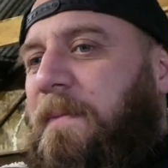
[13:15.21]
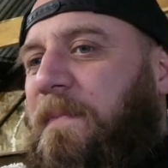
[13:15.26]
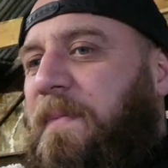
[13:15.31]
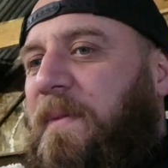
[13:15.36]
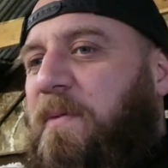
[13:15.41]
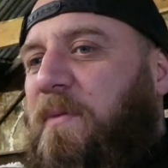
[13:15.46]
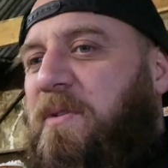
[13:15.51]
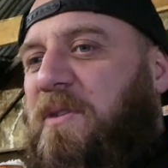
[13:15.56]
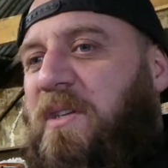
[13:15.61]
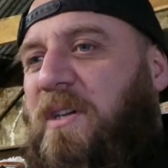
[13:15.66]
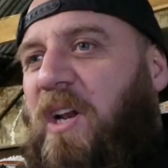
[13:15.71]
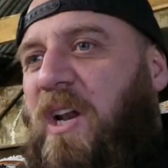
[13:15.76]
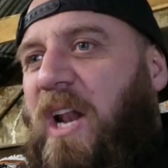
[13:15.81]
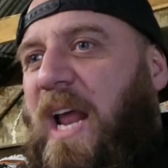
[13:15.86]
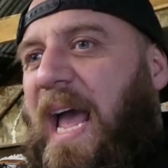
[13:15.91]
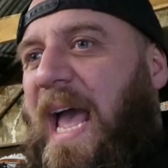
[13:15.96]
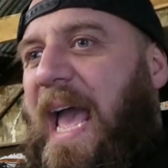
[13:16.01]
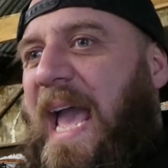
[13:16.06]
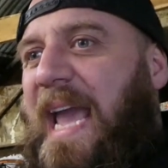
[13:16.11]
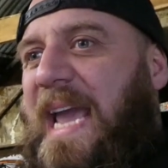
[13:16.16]
It wasn't
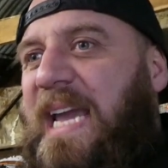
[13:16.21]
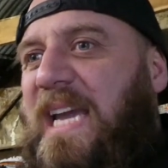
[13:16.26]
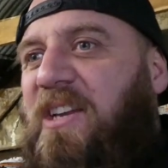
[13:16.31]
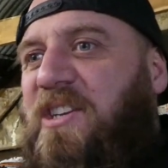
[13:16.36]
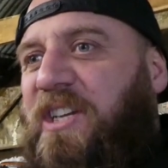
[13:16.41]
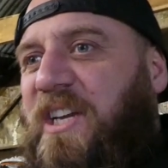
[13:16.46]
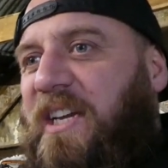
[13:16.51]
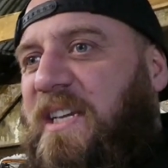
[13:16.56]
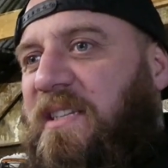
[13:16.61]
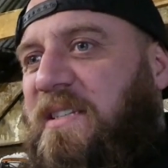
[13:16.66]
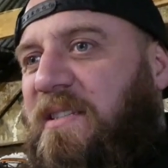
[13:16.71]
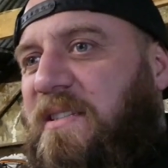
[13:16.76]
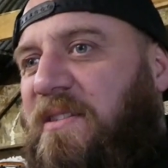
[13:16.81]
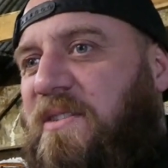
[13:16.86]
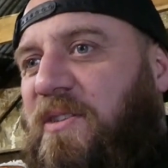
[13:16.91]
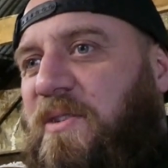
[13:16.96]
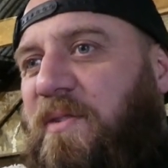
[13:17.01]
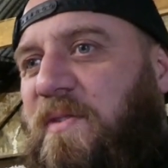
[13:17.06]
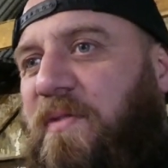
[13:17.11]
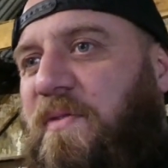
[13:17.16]
ages.
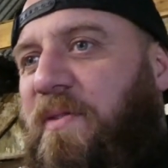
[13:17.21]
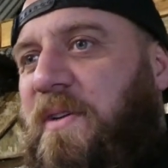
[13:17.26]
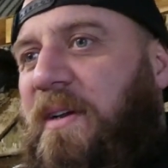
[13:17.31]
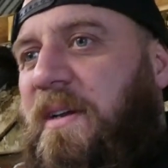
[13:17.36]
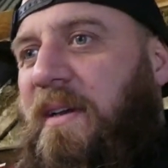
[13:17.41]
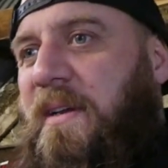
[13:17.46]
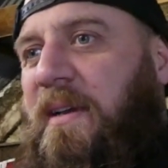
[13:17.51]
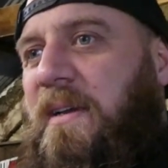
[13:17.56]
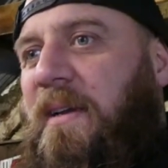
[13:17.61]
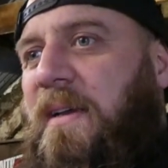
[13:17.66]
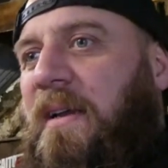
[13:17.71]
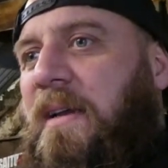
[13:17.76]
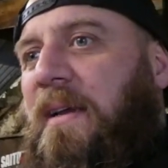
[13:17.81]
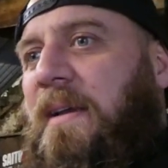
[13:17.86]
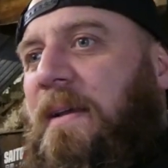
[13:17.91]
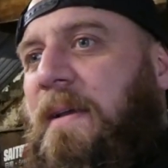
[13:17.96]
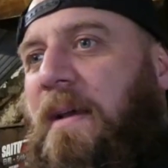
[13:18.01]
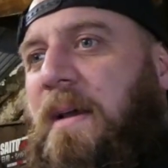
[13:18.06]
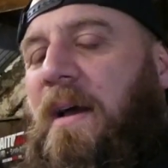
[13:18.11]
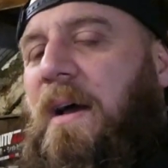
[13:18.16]
You were given
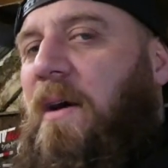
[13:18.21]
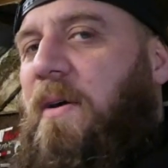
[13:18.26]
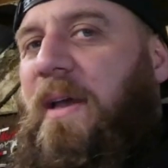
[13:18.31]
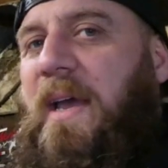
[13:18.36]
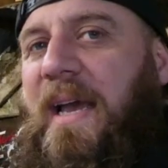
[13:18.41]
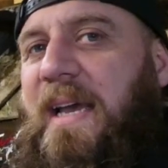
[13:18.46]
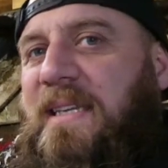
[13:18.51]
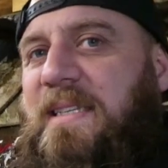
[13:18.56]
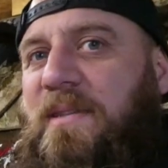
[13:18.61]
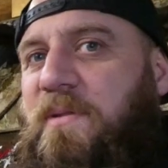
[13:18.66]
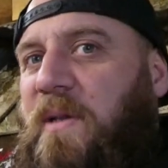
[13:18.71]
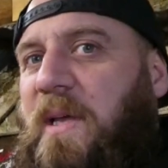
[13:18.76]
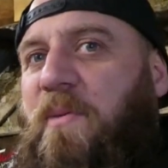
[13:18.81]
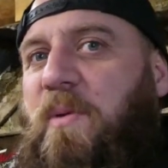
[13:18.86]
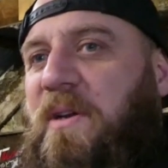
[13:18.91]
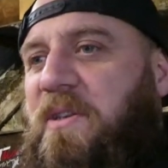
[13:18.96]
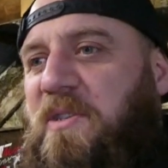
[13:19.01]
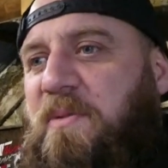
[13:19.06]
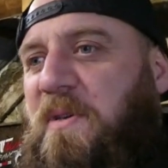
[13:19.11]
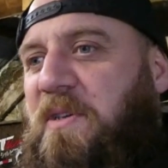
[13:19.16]
some shit. Oh yeah,
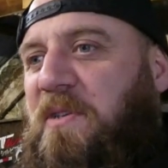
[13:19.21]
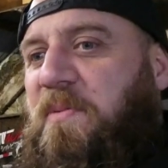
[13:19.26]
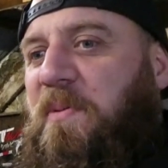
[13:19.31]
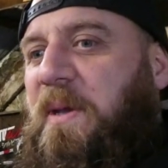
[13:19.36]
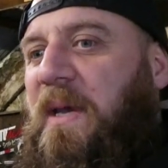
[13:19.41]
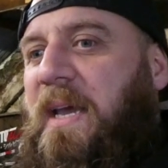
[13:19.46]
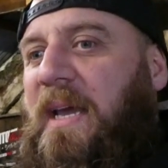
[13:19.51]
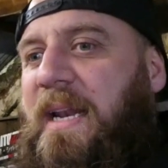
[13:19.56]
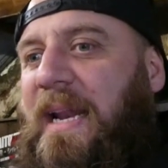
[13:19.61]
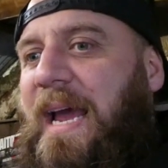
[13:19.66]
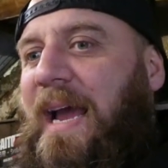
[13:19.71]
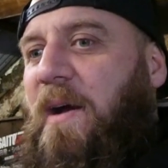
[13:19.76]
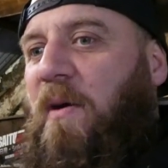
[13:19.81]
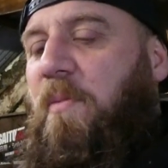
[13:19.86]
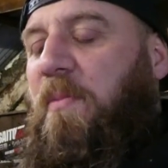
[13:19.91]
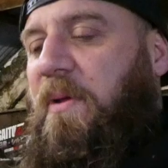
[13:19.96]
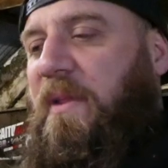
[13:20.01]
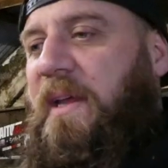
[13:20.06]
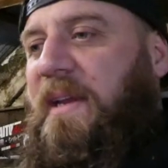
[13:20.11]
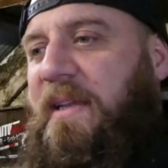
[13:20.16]
they weren't supposed to be here
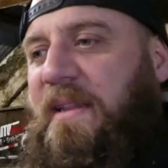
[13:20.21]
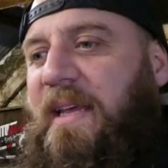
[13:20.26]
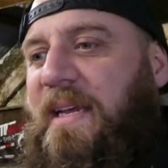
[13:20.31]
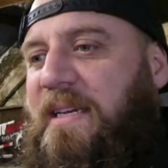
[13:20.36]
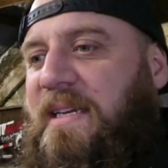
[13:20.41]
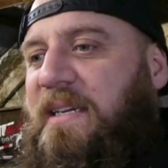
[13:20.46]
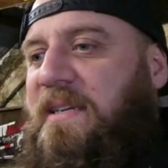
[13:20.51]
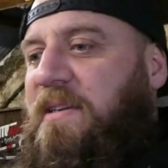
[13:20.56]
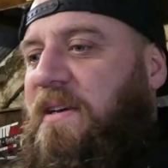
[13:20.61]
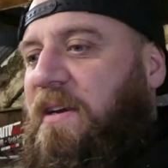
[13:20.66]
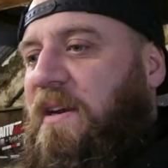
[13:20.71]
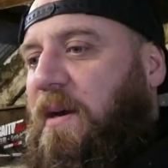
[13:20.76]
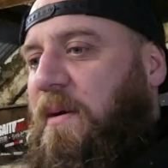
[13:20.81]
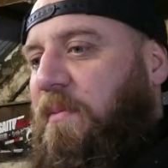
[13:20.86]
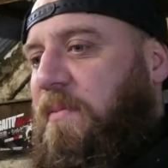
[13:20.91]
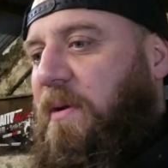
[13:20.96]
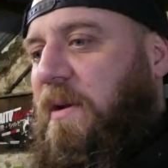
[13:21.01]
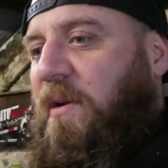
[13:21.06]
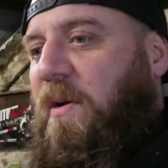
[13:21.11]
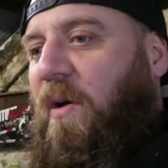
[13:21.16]
now, but they did turn
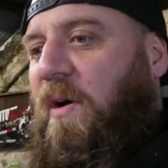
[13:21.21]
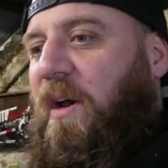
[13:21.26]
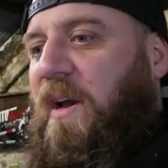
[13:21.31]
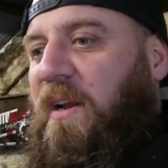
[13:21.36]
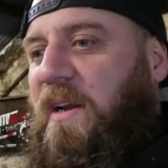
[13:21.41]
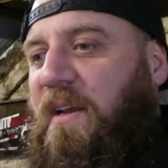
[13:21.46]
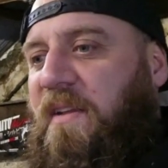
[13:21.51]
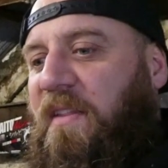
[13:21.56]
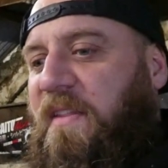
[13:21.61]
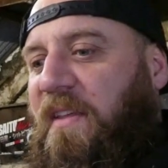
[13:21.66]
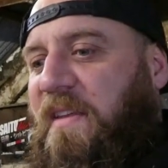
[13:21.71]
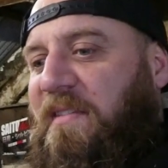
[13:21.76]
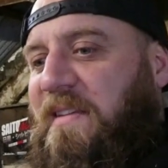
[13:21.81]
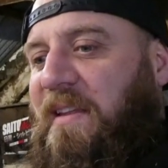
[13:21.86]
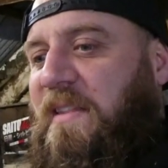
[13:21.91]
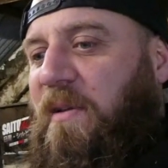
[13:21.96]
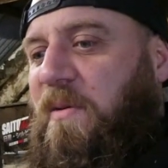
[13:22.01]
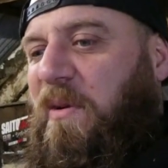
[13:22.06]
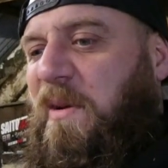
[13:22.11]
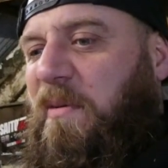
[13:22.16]
up a lot earlier than they
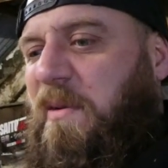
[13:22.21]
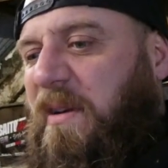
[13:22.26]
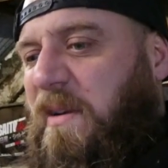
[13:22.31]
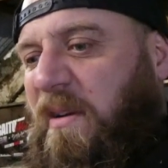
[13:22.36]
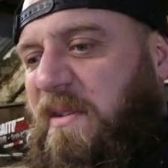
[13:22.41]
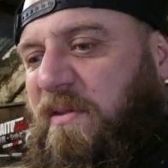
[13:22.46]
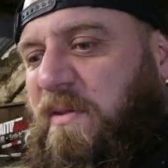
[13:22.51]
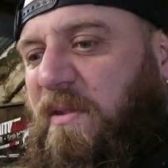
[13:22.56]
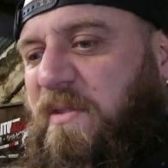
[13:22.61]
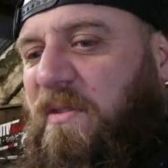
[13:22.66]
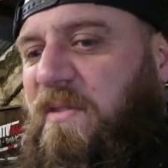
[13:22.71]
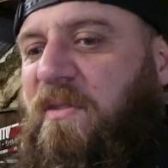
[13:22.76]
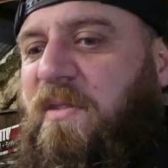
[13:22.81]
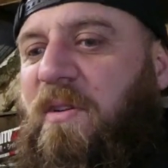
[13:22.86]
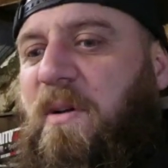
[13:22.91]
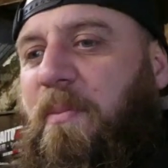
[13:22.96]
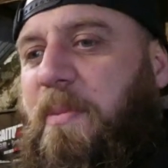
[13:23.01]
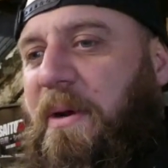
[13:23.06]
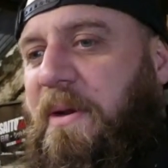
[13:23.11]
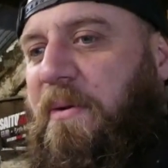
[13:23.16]
said they would, and so I just
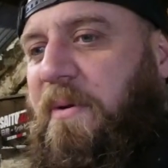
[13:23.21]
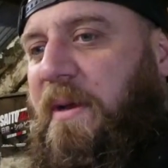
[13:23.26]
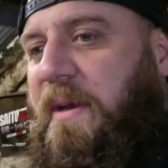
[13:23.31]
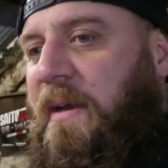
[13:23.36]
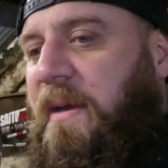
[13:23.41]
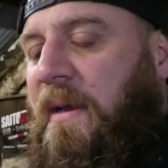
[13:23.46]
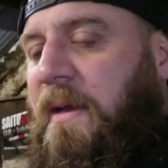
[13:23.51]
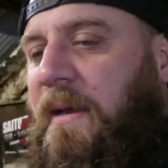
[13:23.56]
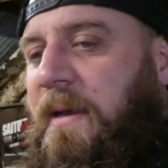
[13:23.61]
took a punt on it.